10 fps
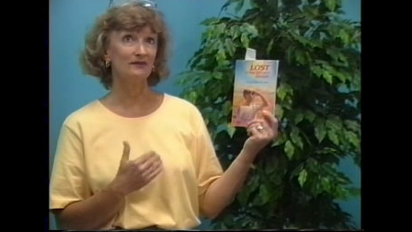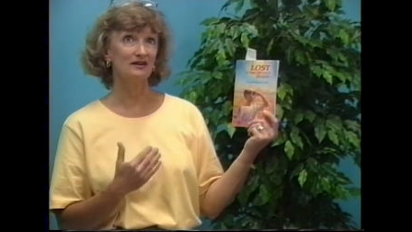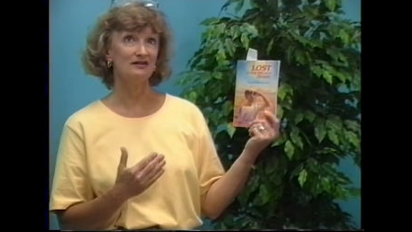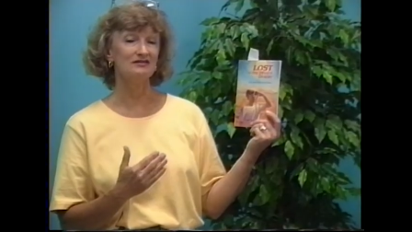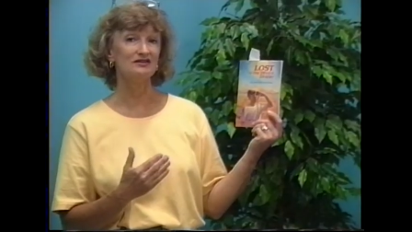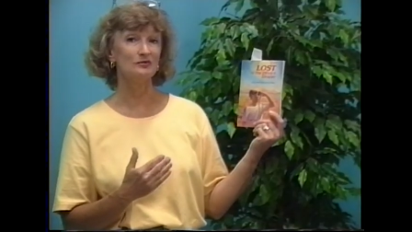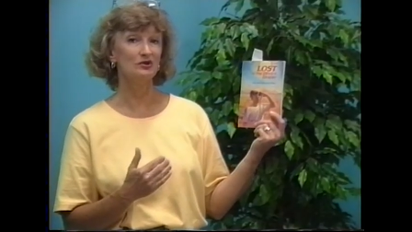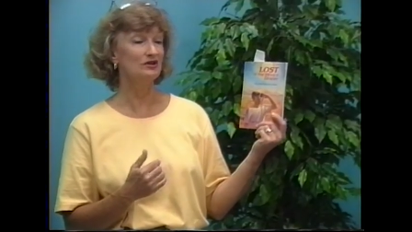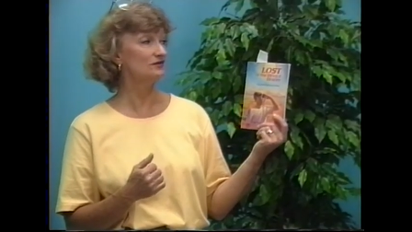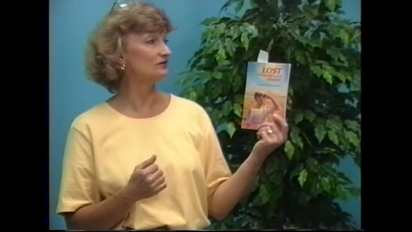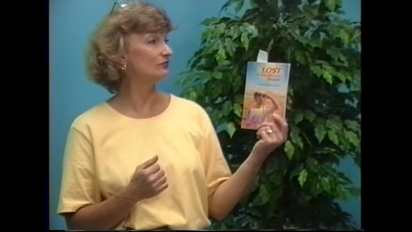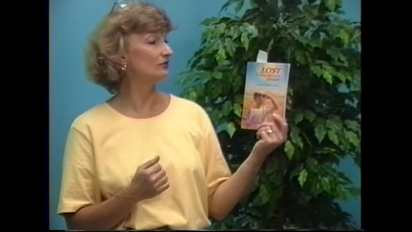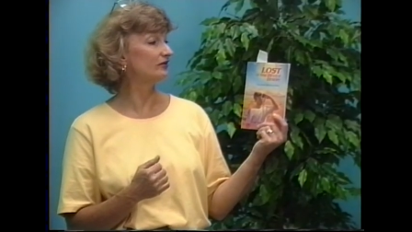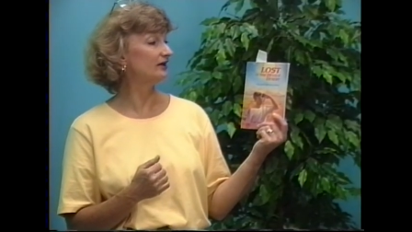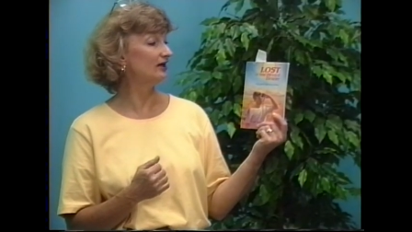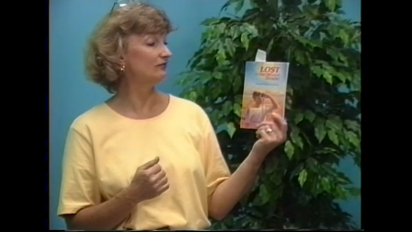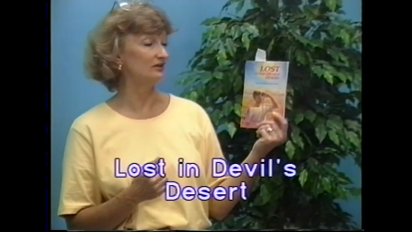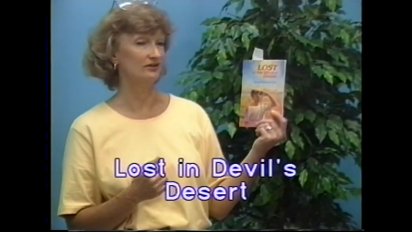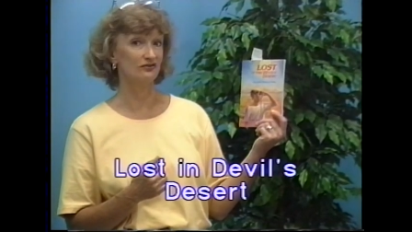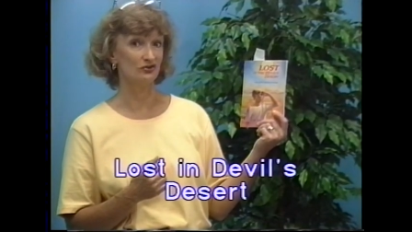these experiences with
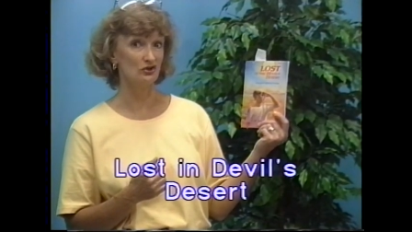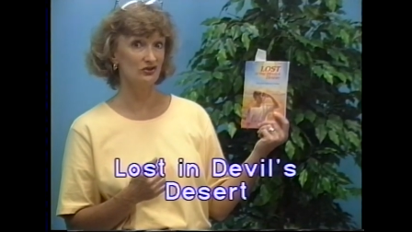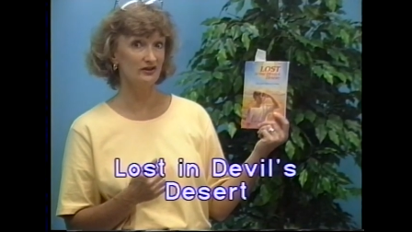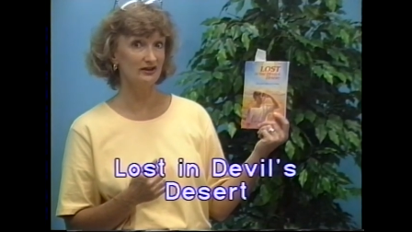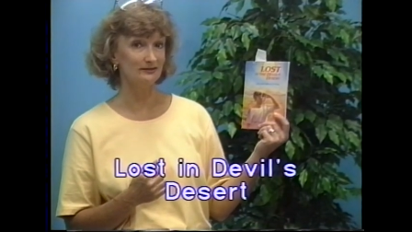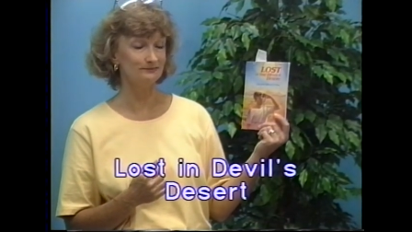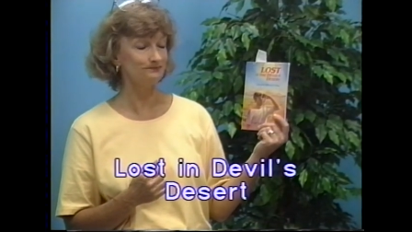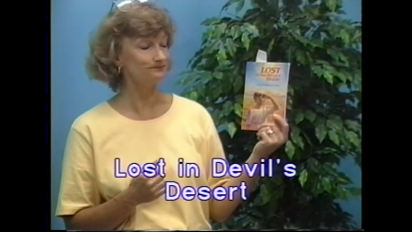Kevin, and it's a good thing